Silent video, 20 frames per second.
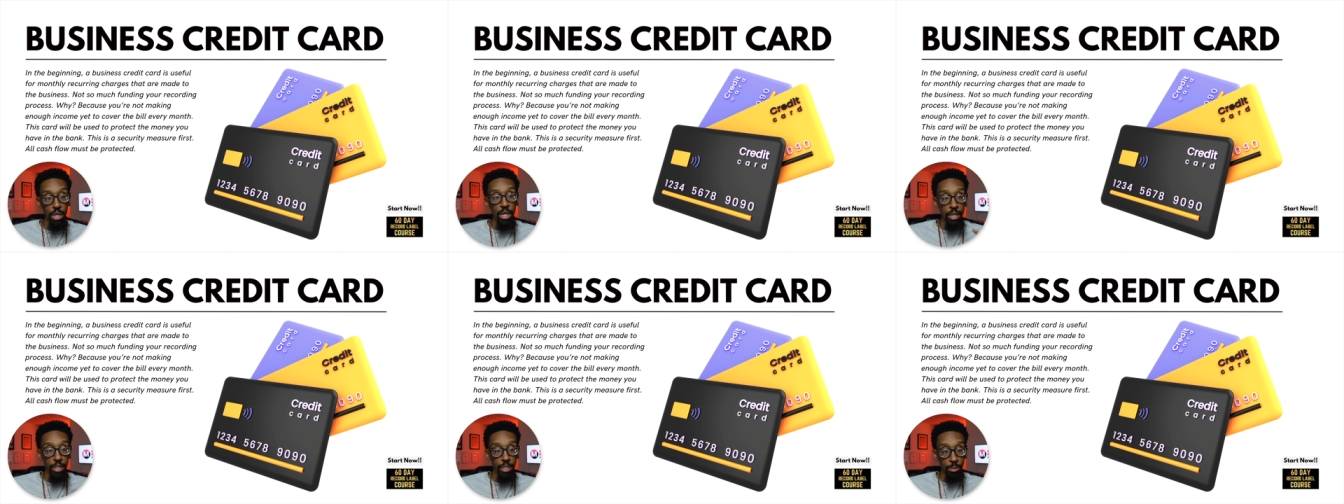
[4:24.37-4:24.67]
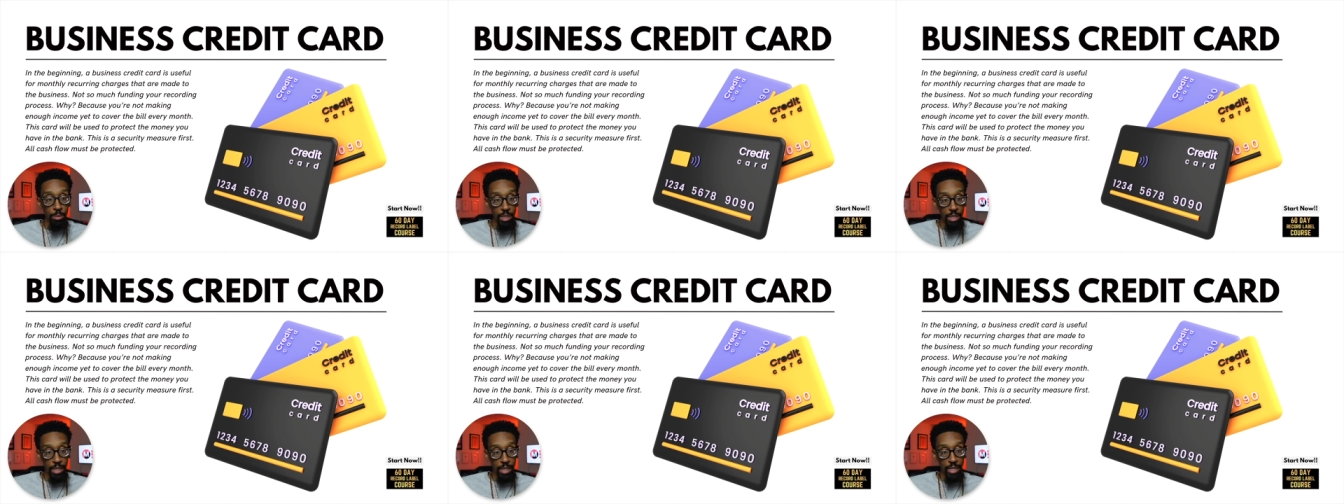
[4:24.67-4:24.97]
In
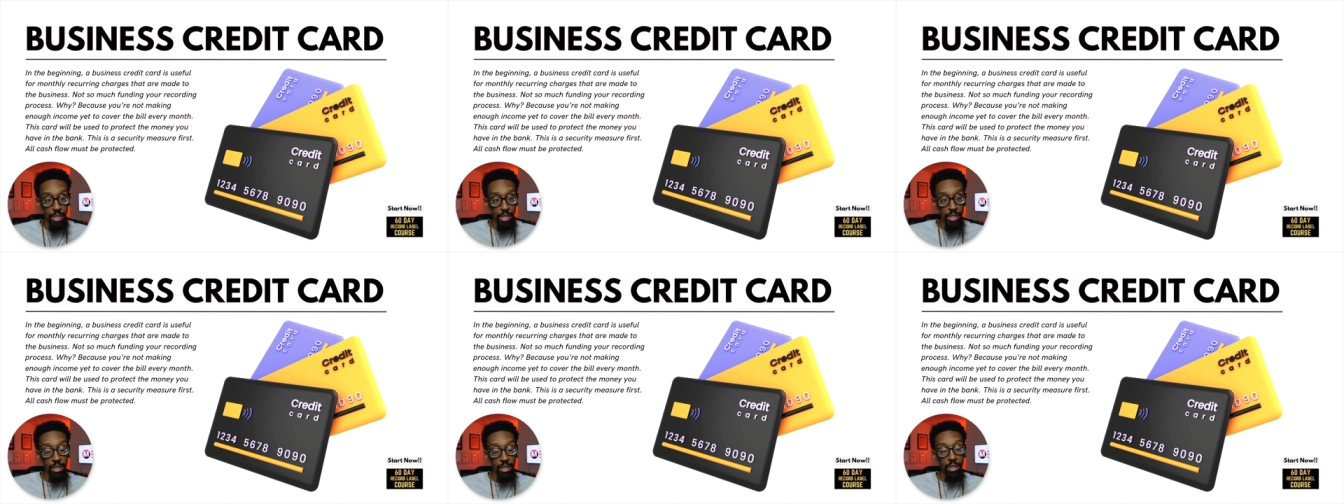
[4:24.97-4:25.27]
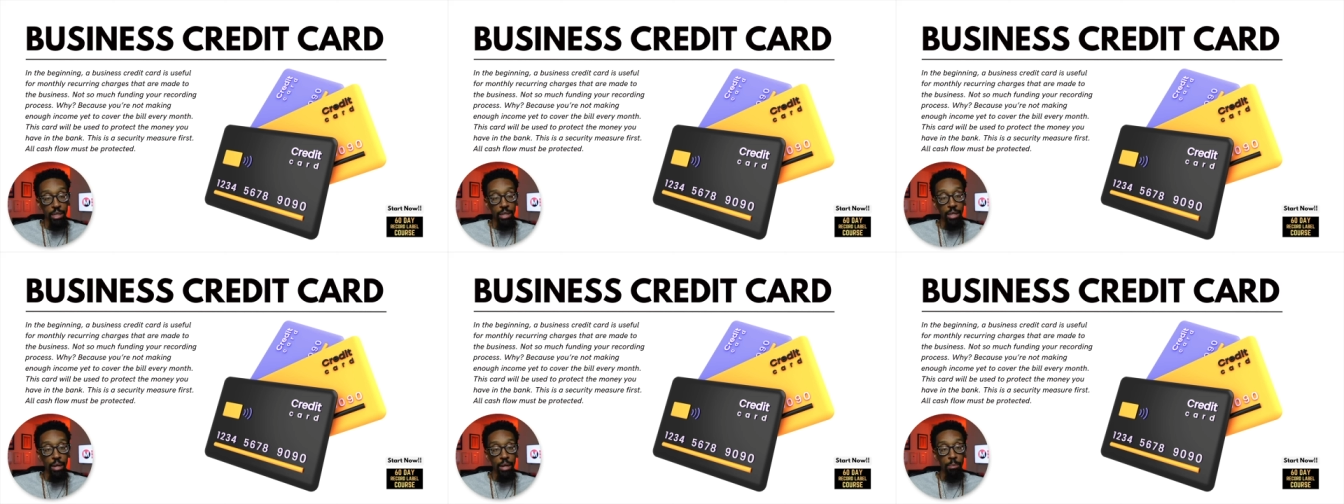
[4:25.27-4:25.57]
the
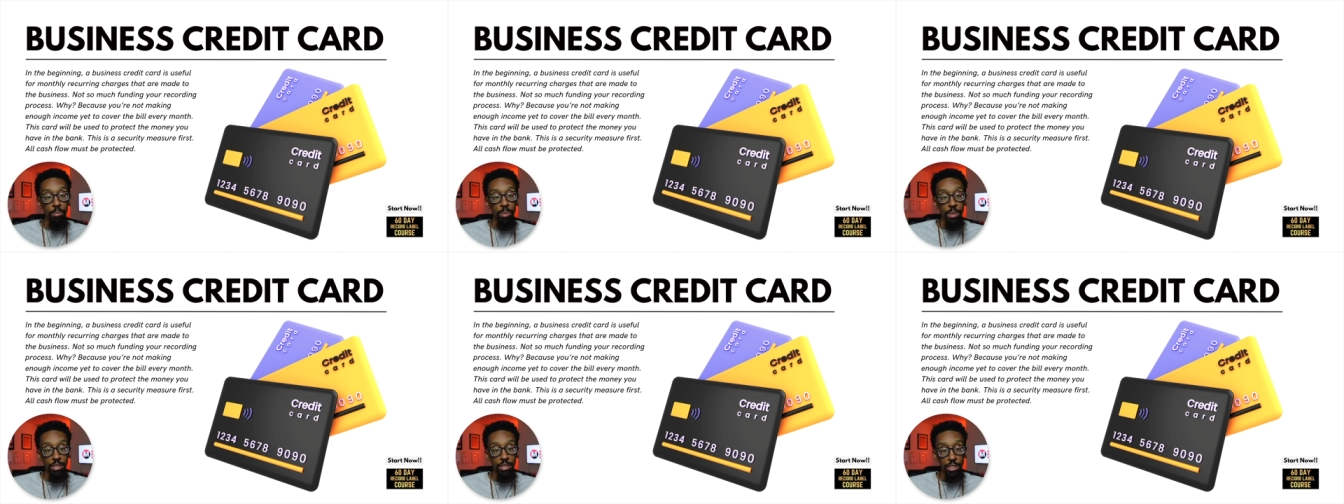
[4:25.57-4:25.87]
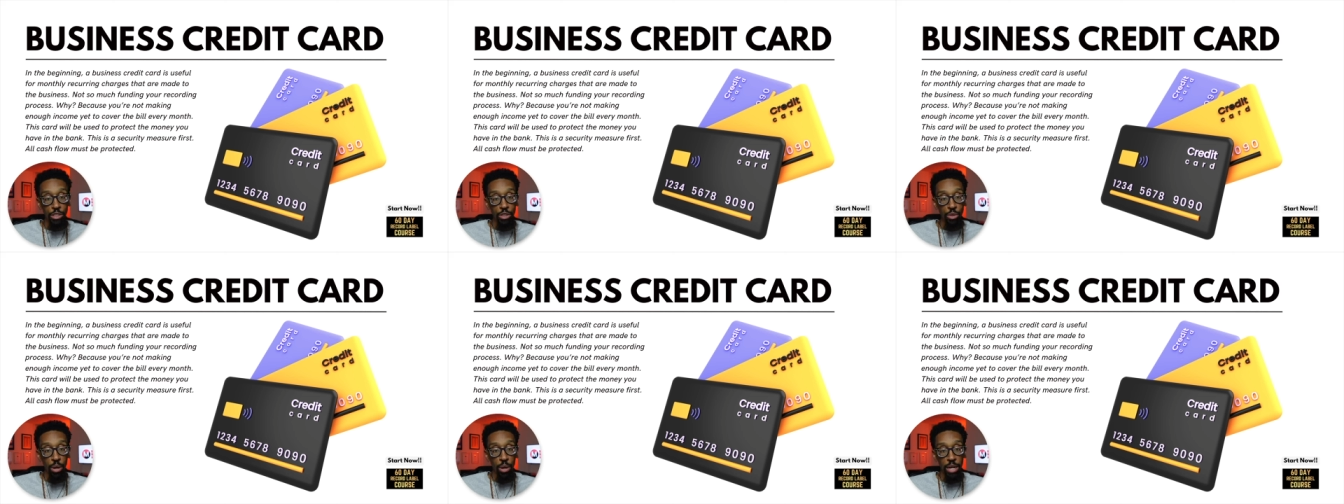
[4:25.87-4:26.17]
beginning, a
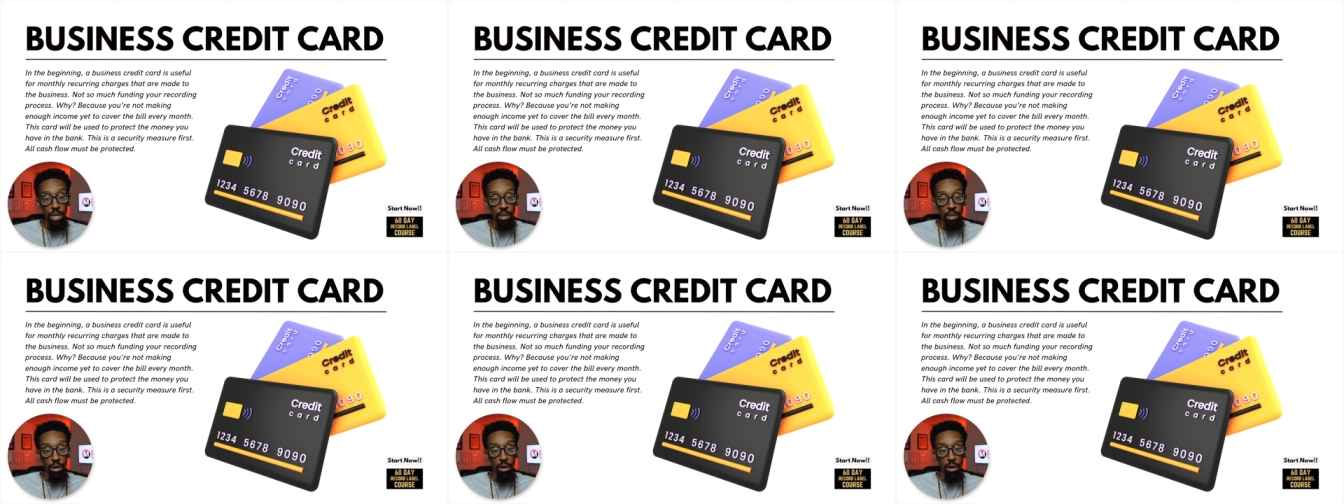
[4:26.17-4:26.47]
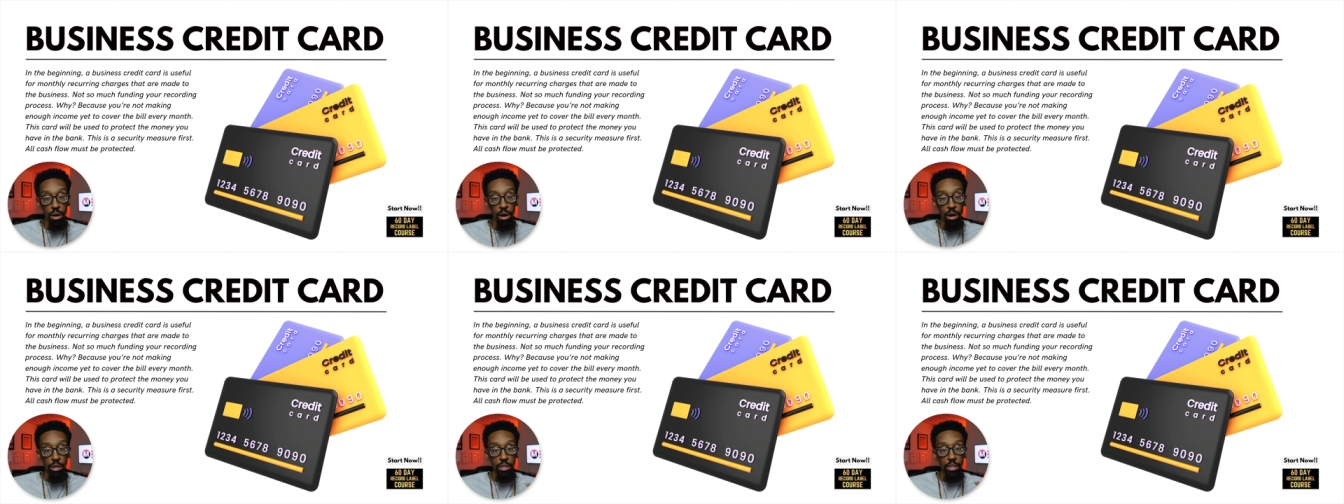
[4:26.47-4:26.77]
business credit
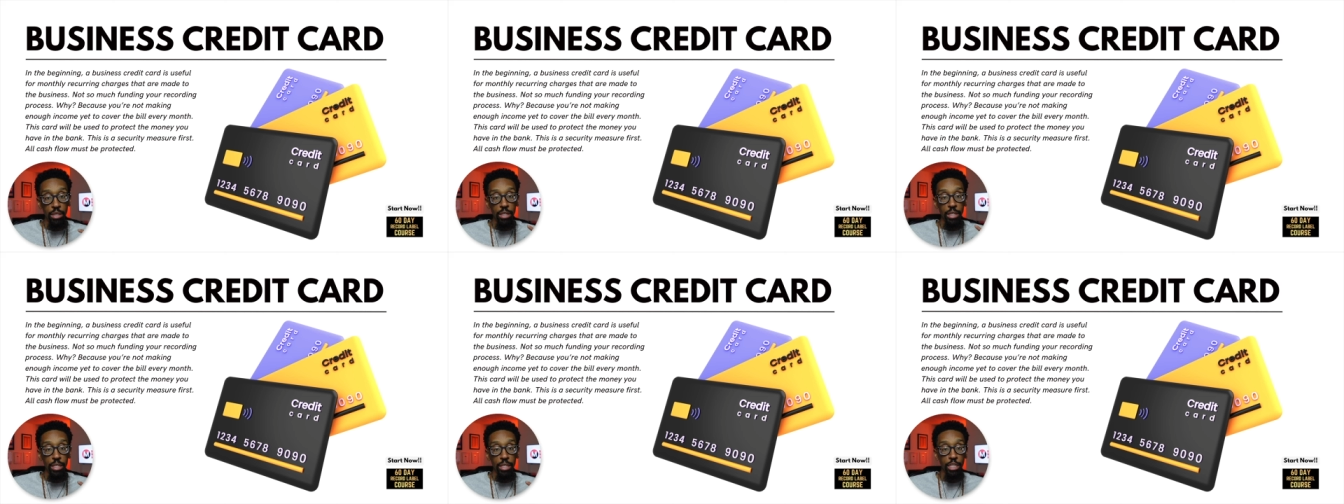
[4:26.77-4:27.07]
card